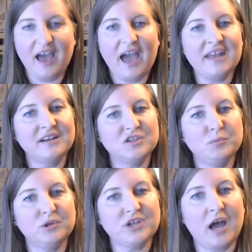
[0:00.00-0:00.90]
and
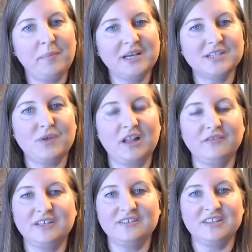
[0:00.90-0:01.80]
explore topics
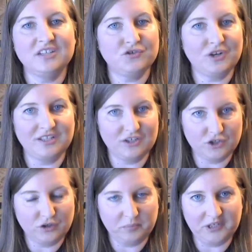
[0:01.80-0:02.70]
relevant to this
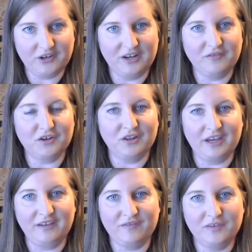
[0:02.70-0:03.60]
transitional period of your
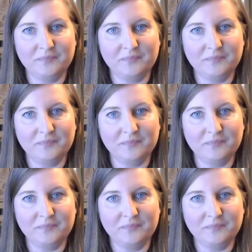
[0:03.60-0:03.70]
life,